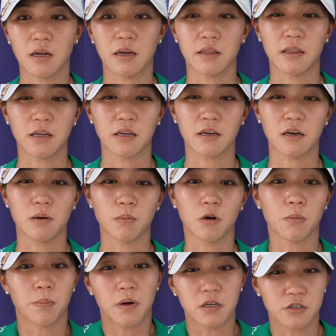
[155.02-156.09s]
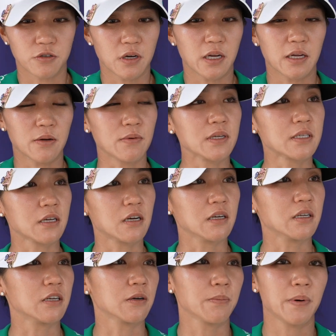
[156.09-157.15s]
think her ball striking was
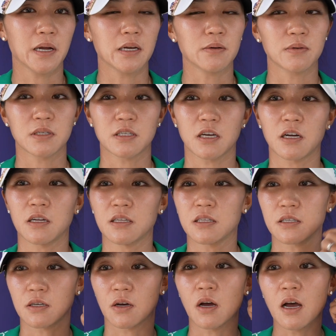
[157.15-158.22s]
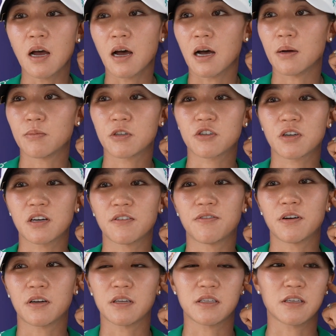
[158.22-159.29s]
solid, her putting was solid. So I'm just trying to
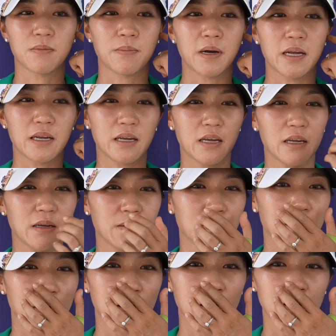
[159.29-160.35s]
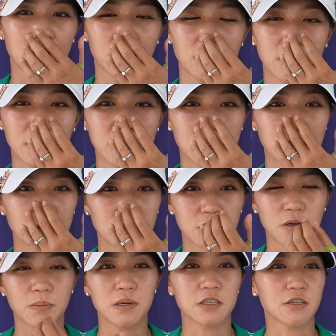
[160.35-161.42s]
focus on my game, and there's still
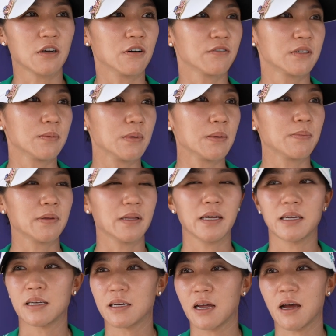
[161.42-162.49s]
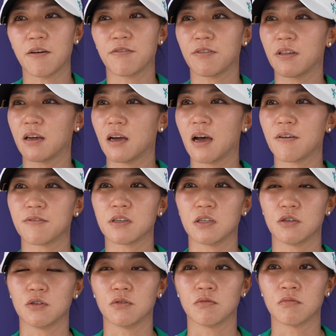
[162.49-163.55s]
so much golf to be played, and half the
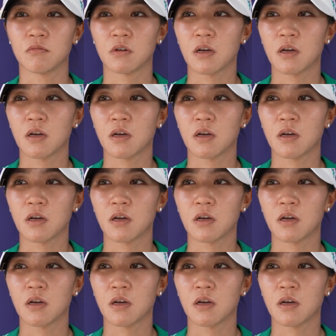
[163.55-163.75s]
afternoon,